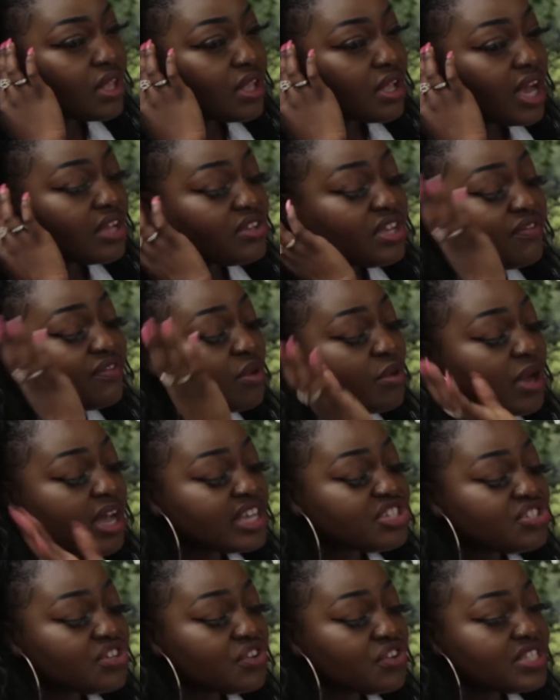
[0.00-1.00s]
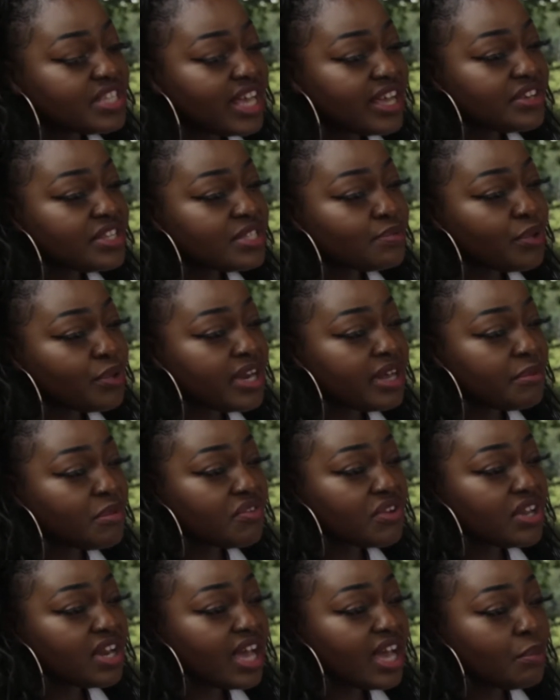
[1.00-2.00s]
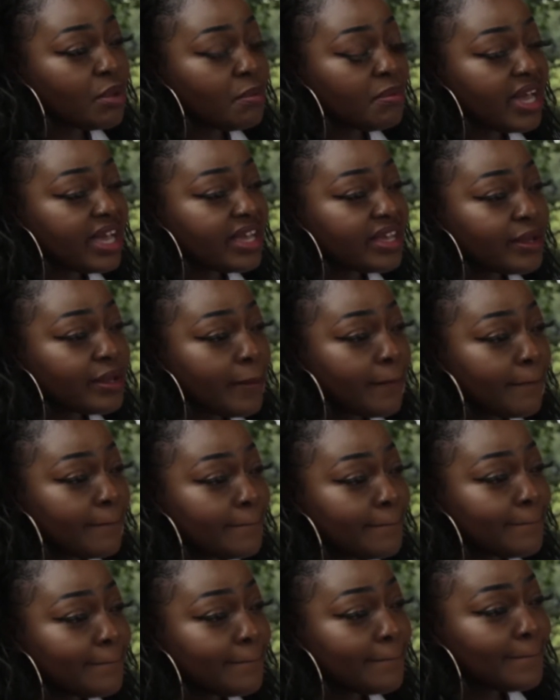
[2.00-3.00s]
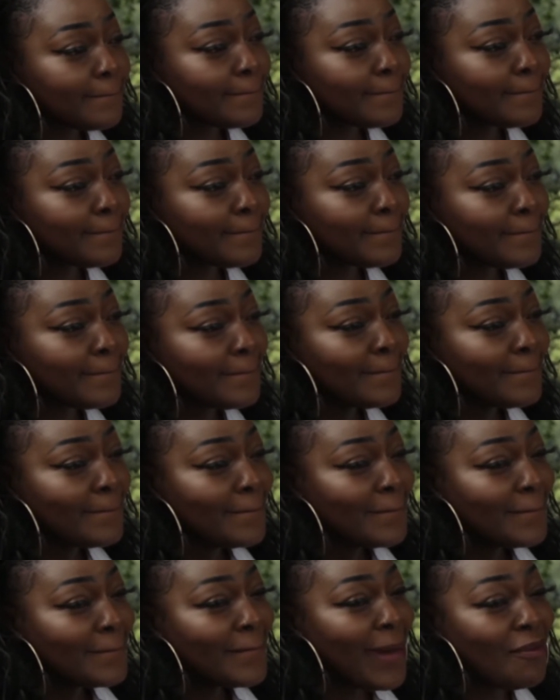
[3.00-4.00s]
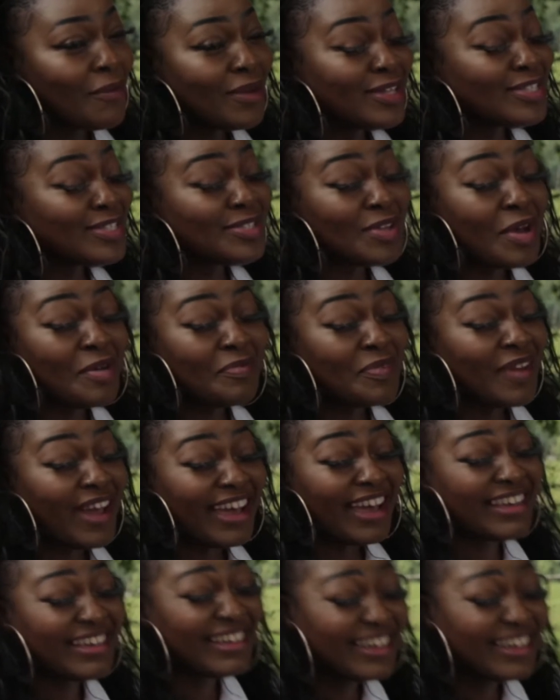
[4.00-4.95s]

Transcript: I don't even know what I actually got to say on this point. I'm not gonna lie, I went blank. I went so blank.